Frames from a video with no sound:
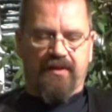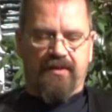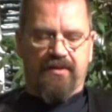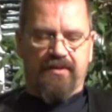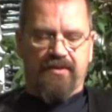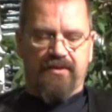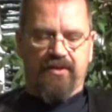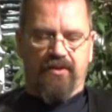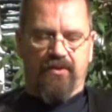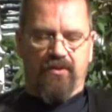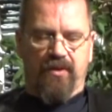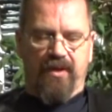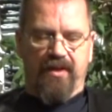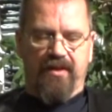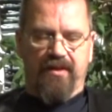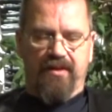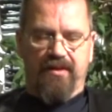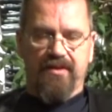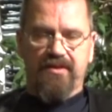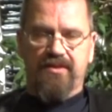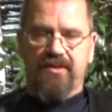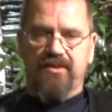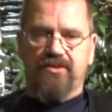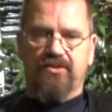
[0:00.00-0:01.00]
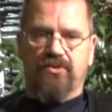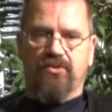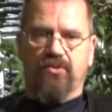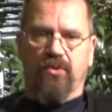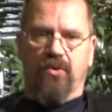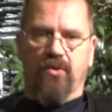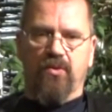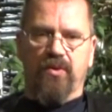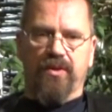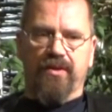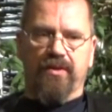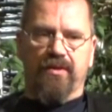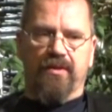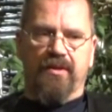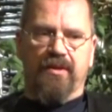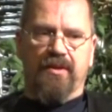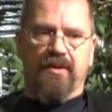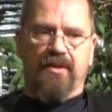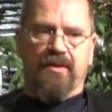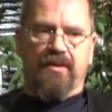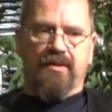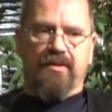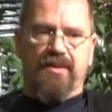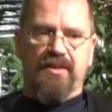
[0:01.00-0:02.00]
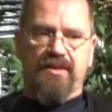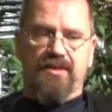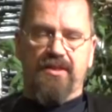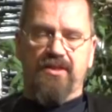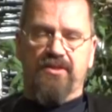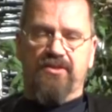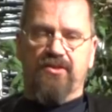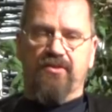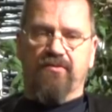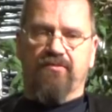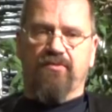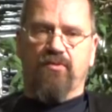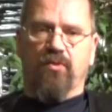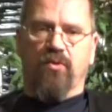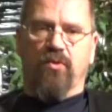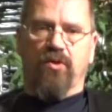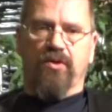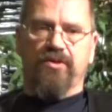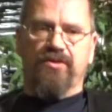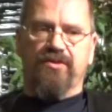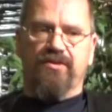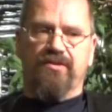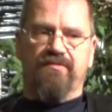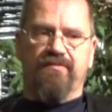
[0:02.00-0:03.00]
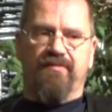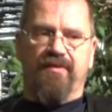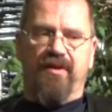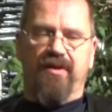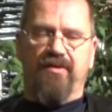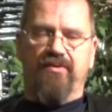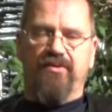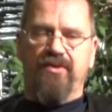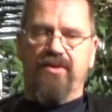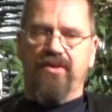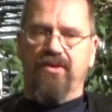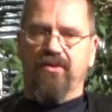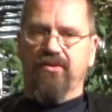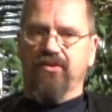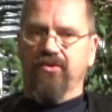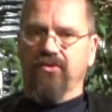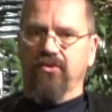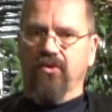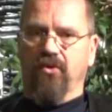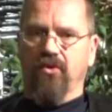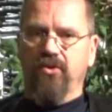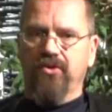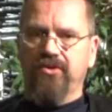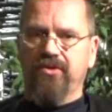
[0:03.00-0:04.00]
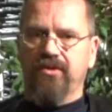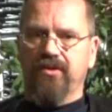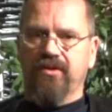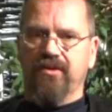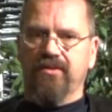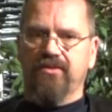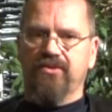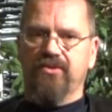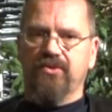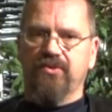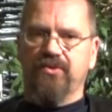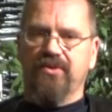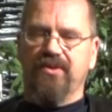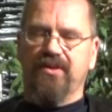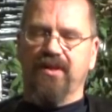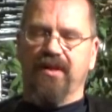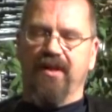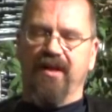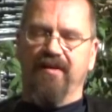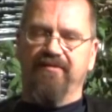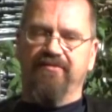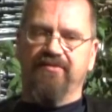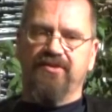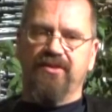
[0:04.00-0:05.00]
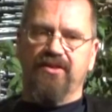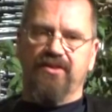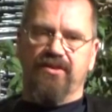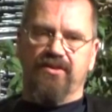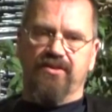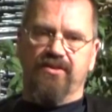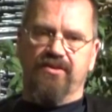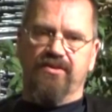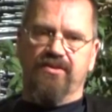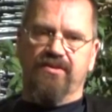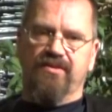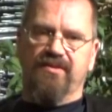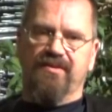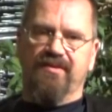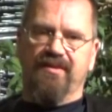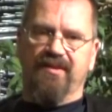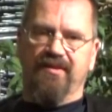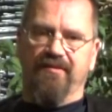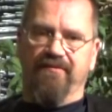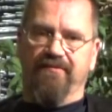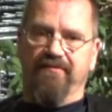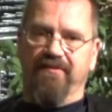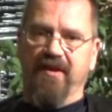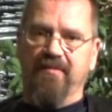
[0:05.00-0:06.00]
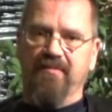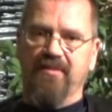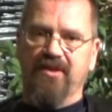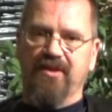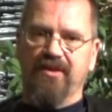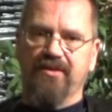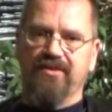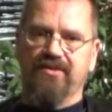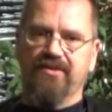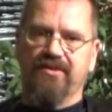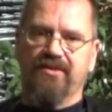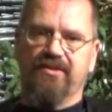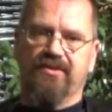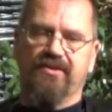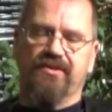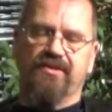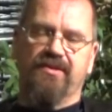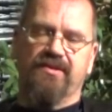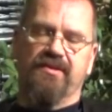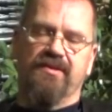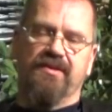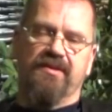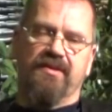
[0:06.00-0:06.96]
So, and this is growing. This is of course very annoying to the lefties and the feminists.